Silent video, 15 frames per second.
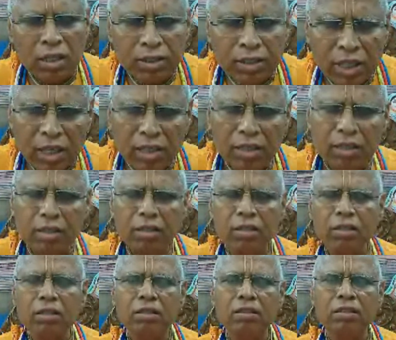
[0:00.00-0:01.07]
And
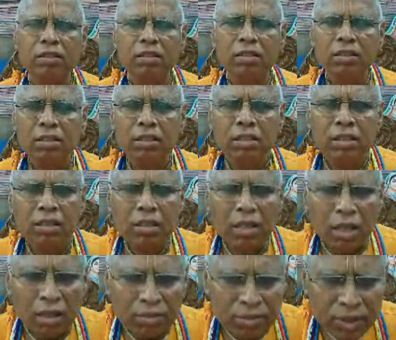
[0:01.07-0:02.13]
then
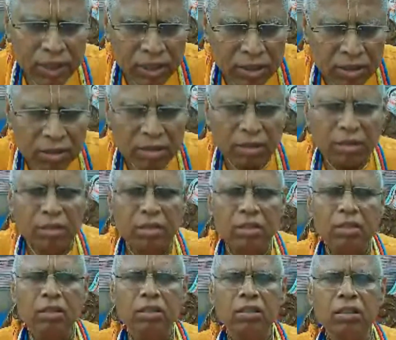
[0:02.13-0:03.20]
comes
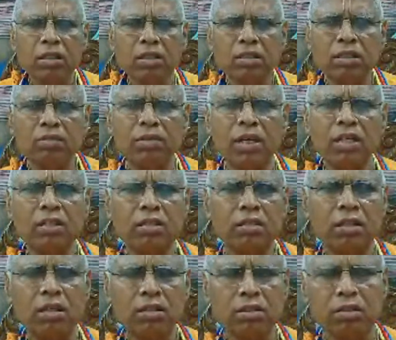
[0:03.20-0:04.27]
His Divine
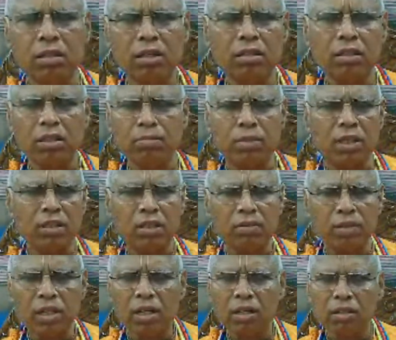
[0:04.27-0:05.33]
Grace, A.C.
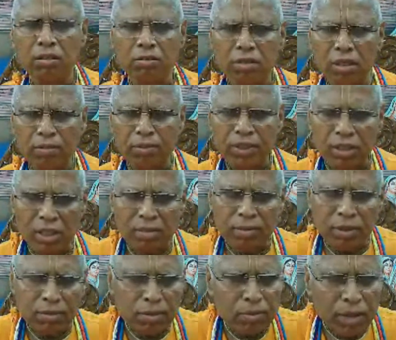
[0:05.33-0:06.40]
Bhaktivedanta Swami Srila
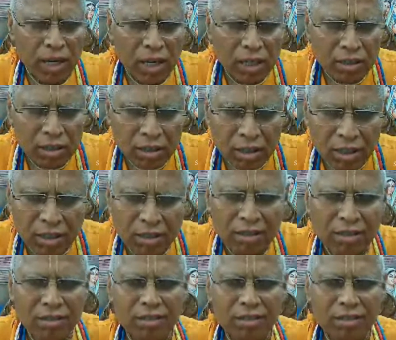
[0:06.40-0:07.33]
Prabhupada Ki.